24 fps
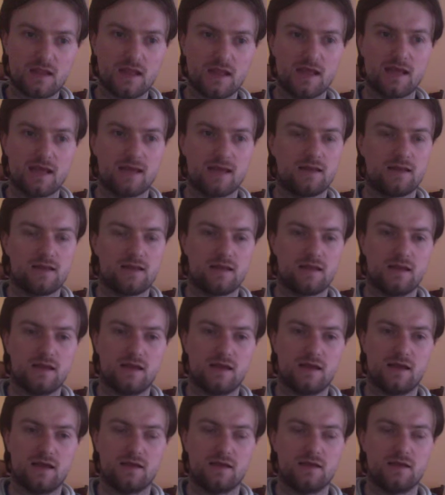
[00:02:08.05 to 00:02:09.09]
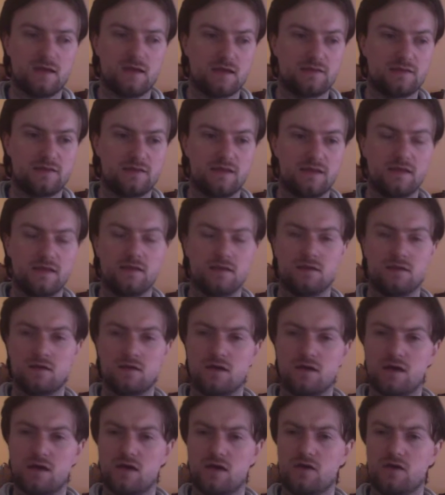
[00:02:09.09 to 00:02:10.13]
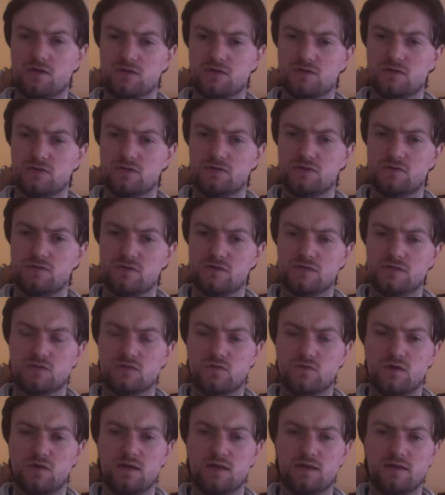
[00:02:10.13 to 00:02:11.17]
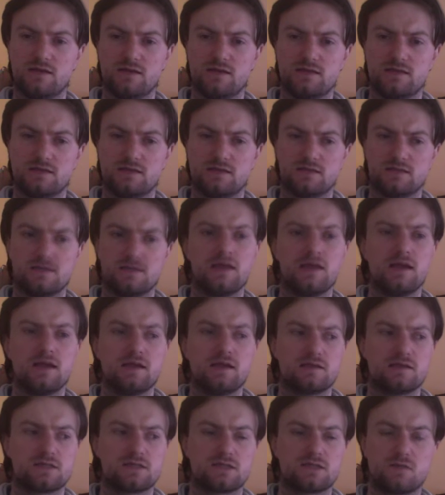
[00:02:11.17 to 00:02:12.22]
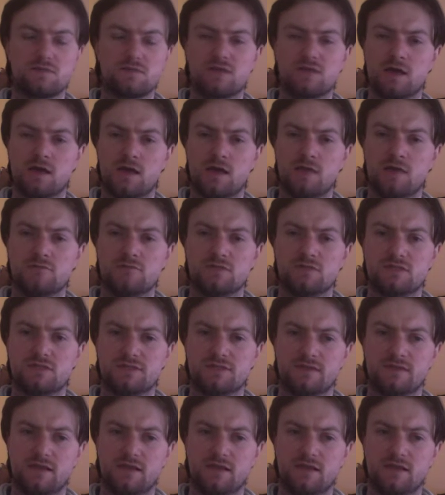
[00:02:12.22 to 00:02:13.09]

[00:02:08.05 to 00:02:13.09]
And a thing I also do as well is sometimes,